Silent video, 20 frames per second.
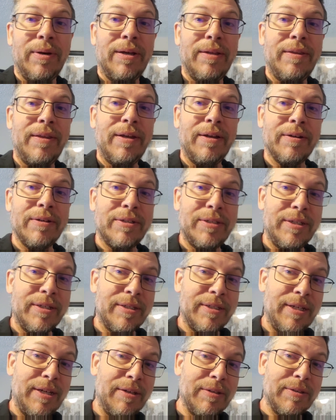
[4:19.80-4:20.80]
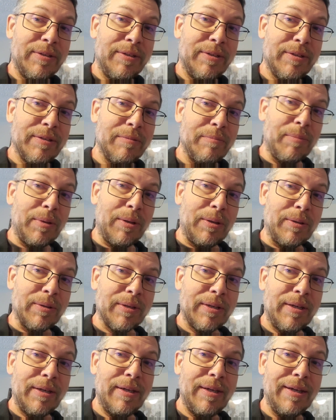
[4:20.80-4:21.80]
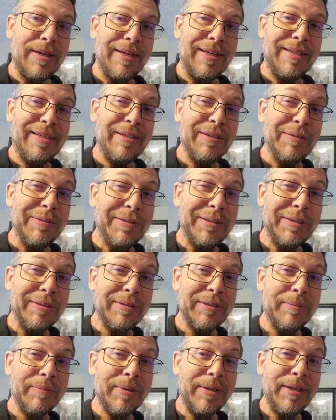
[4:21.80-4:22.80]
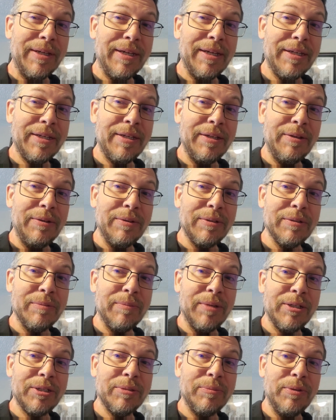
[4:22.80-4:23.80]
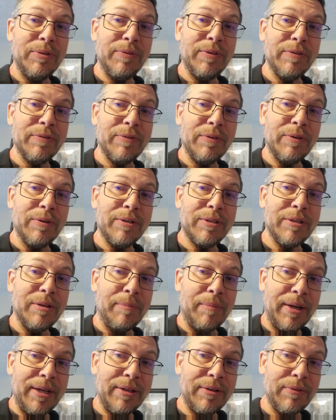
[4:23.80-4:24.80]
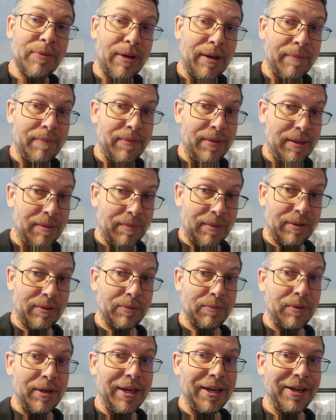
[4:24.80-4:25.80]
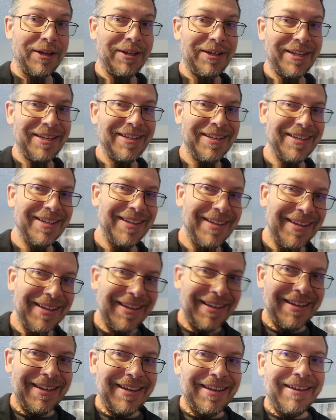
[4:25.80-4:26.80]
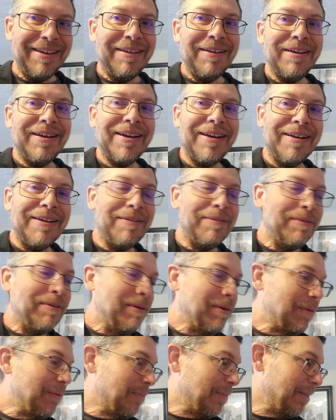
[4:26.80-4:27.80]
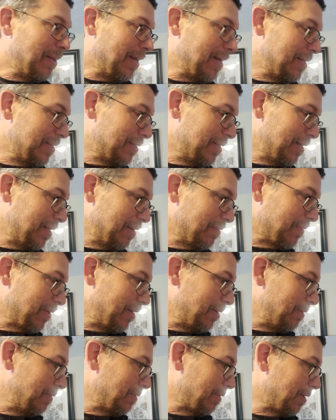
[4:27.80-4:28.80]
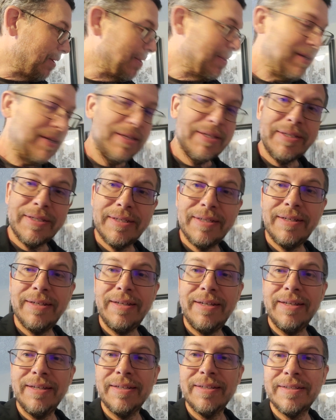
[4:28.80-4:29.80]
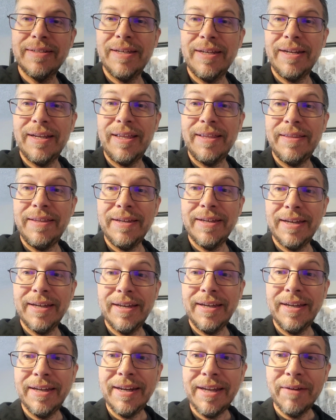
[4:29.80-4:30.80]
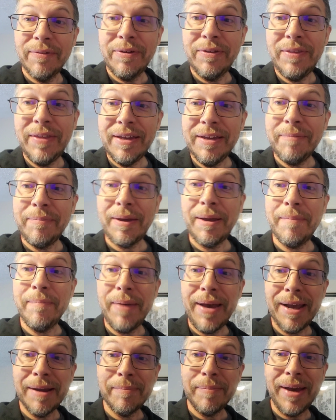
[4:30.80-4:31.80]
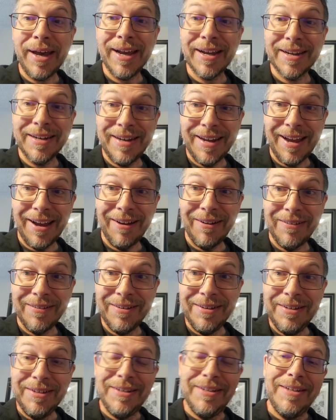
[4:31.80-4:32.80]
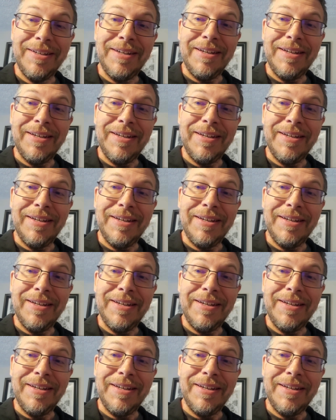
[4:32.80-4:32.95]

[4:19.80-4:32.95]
But they are six ounces in bulk, and I don't know that I'm going to get to use them much moving forward, so I might drop them as well. uh, the nice thing, if I do all this, is that I think I can get everything in my backpack now